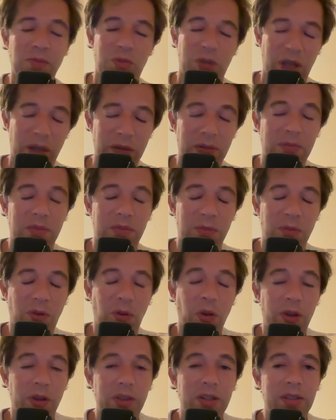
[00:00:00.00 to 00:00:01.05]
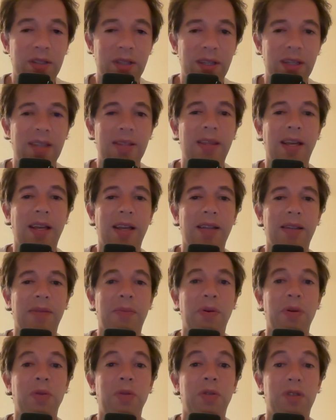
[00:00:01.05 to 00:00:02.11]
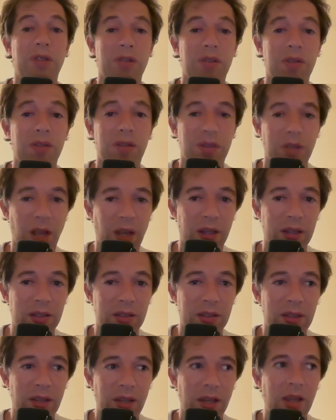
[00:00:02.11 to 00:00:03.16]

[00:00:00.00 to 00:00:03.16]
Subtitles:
can quickly see that the prose sucks.